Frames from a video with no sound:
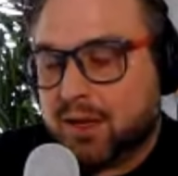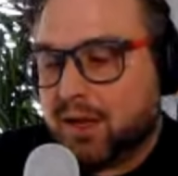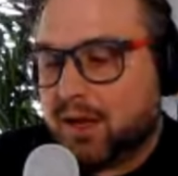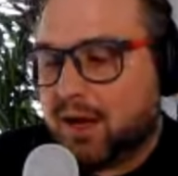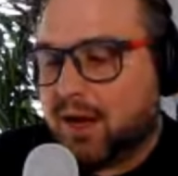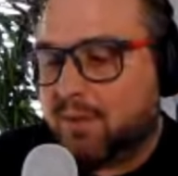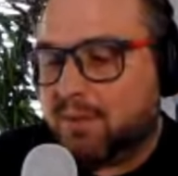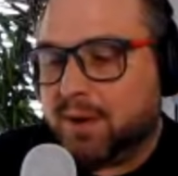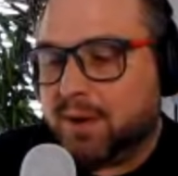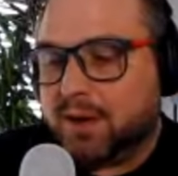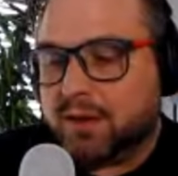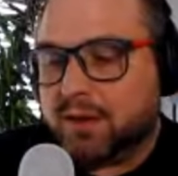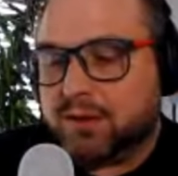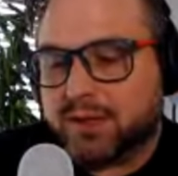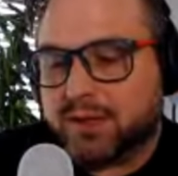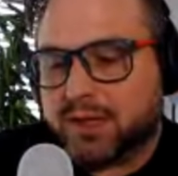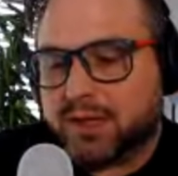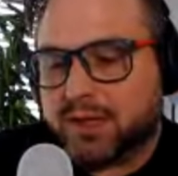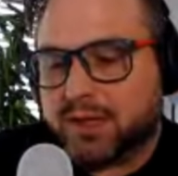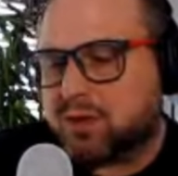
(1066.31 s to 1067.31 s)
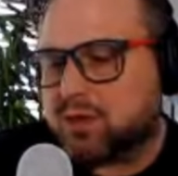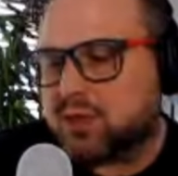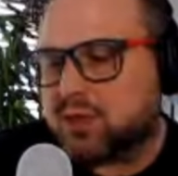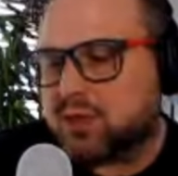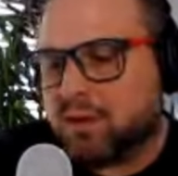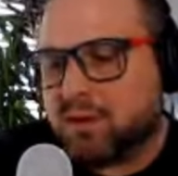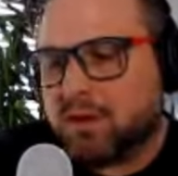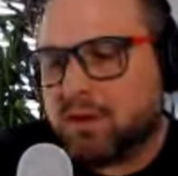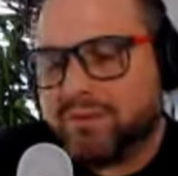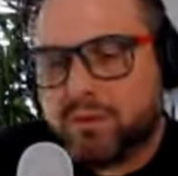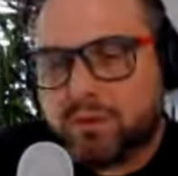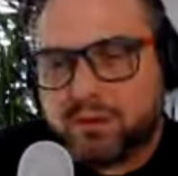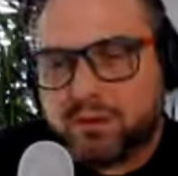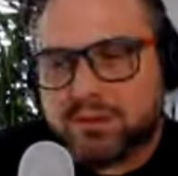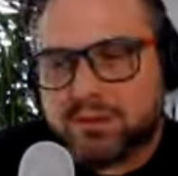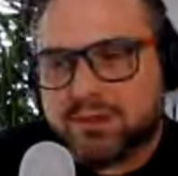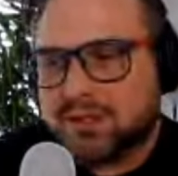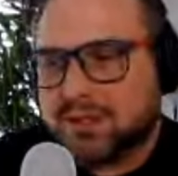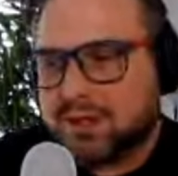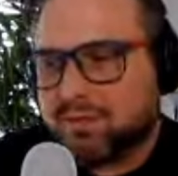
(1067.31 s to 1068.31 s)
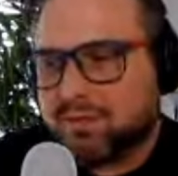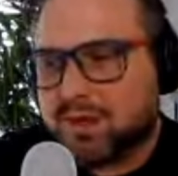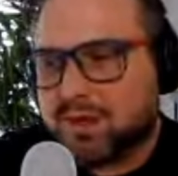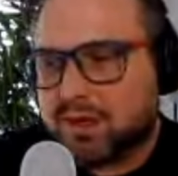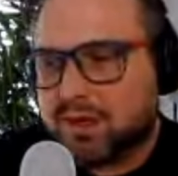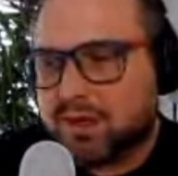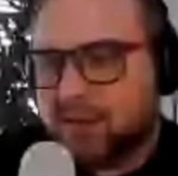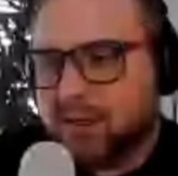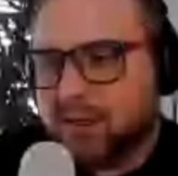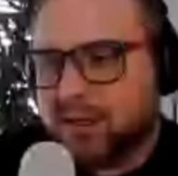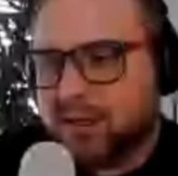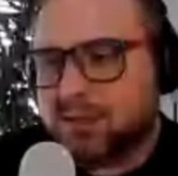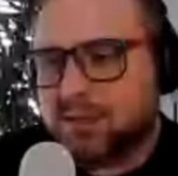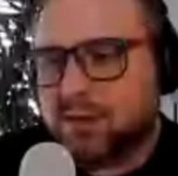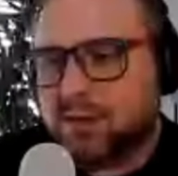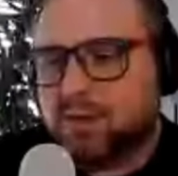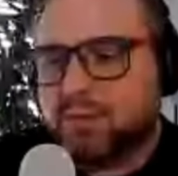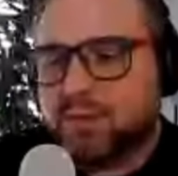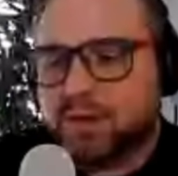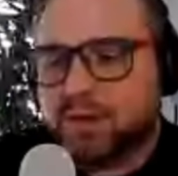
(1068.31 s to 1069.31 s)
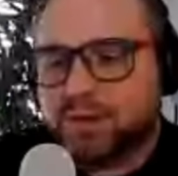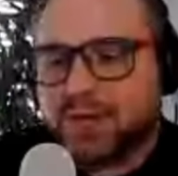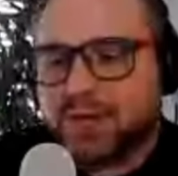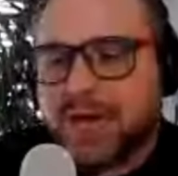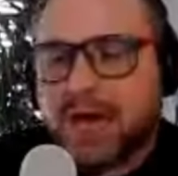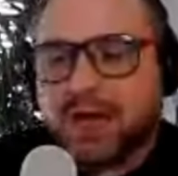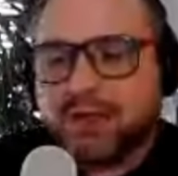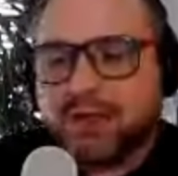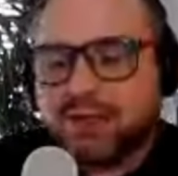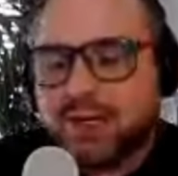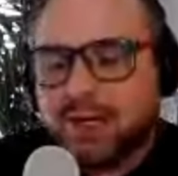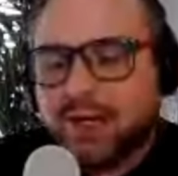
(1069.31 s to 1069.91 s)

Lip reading: about leadership and golf courses and everything you need to know about that.